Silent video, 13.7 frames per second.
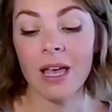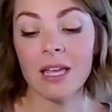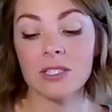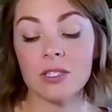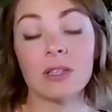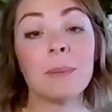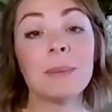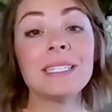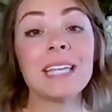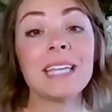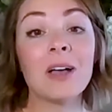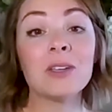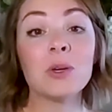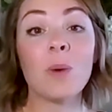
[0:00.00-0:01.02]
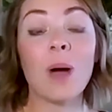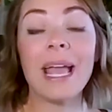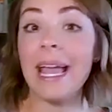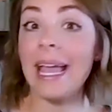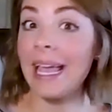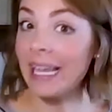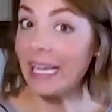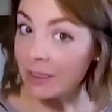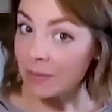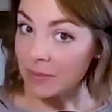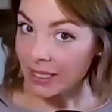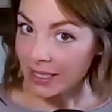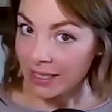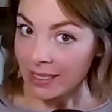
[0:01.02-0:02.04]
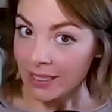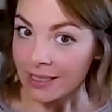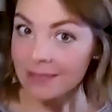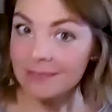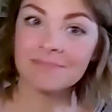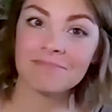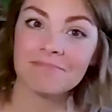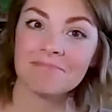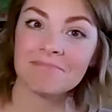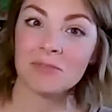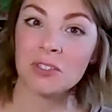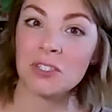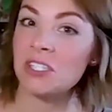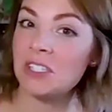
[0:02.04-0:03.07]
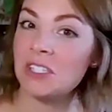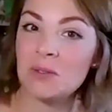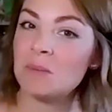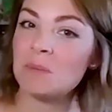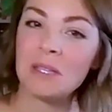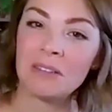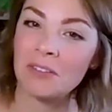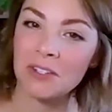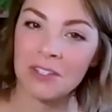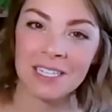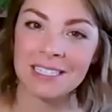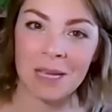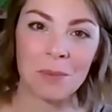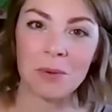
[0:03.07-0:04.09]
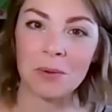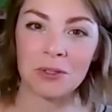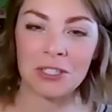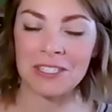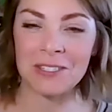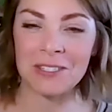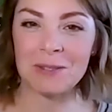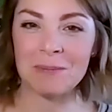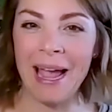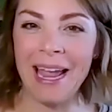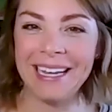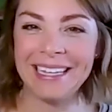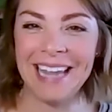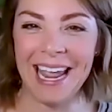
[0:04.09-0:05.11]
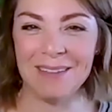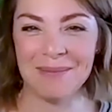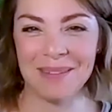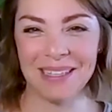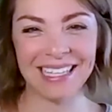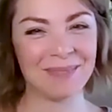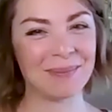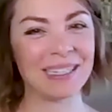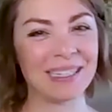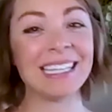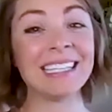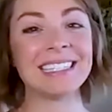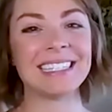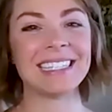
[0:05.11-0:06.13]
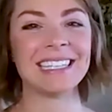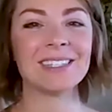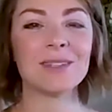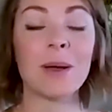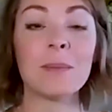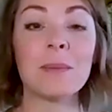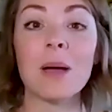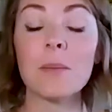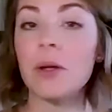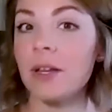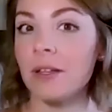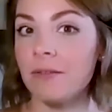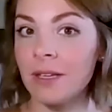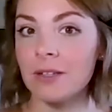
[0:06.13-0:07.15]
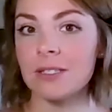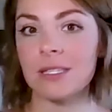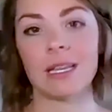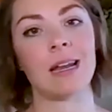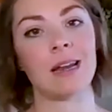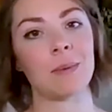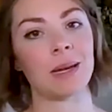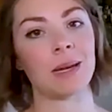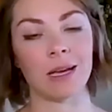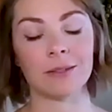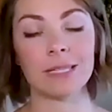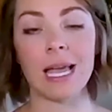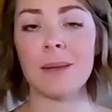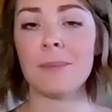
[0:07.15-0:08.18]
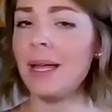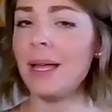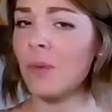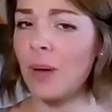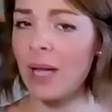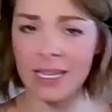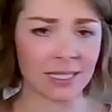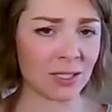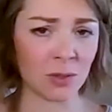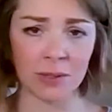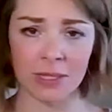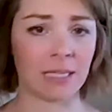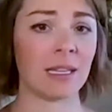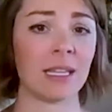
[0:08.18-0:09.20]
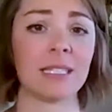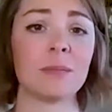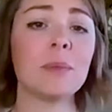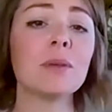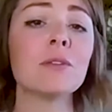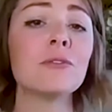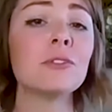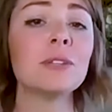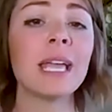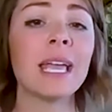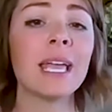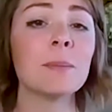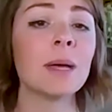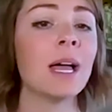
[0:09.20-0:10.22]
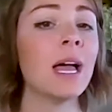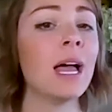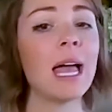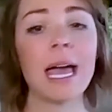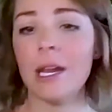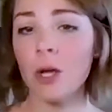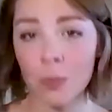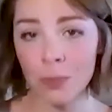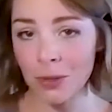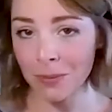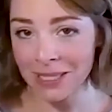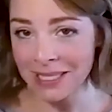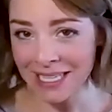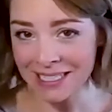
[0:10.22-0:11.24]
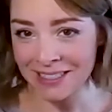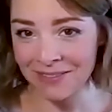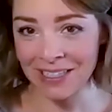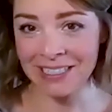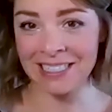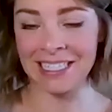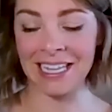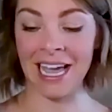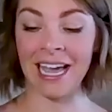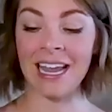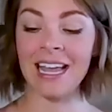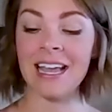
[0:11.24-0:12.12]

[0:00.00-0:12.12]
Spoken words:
So let me tell you why Amy, we'll just use me for example, we'll just use my name and keep it easy so I'm not pointing fingers at anybody else. And by the way, Susan is a beautiful name, and I hope nobody takes offense to that.